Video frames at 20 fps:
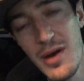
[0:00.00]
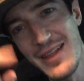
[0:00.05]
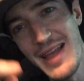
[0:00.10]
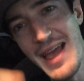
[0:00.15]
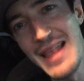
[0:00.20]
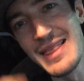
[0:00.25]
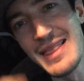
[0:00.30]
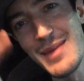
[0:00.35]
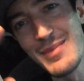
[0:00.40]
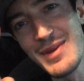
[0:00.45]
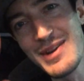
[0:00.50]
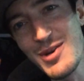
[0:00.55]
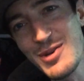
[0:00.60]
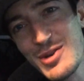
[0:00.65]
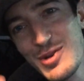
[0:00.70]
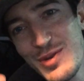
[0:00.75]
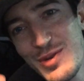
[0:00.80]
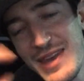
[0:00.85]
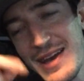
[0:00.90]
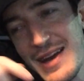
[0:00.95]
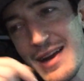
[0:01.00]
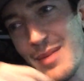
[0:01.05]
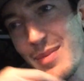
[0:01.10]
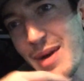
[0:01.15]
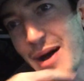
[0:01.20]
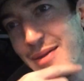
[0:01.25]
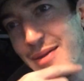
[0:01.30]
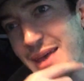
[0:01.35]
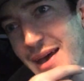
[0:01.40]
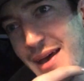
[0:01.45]
and let me know what you think
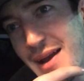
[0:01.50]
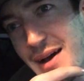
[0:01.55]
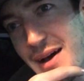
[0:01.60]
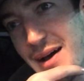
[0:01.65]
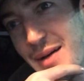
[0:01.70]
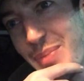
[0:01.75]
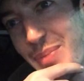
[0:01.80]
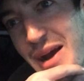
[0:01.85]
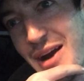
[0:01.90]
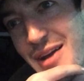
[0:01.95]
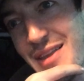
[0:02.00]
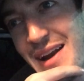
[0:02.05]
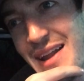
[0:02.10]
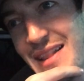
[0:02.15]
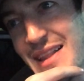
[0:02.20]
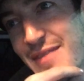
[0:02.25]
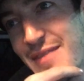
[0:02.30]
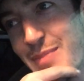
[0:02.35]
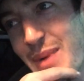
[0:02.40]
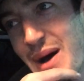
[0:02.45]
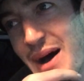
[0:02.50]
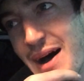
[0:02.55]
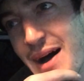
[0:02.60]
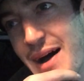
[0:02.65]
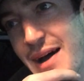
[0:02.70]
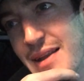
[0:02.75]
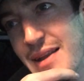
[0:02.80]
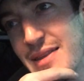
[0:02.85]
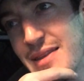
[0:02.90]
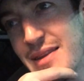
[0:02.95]
about that uh, pair that I left
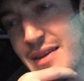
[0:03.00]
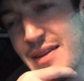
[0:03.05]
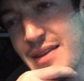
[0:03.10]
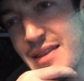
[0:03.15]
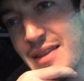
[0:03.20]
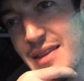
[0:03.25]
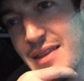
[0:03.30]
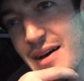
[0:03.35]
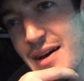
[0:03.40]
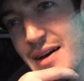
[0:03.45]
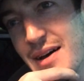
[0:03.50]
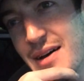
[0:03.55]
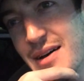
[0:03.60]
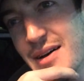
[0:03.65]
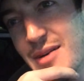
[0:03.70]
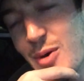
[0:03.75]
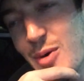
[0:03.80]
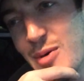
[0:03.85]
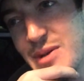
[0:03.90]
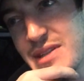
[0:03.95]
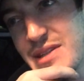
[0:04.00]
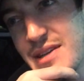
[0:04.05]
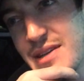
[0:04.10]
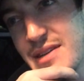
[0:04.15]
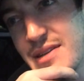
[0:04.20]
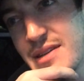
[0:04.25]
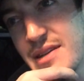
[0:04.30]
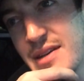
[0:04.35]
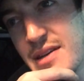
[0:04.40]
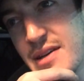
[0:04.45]
behind. The what was
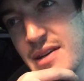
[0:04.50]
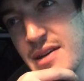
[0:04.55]
it?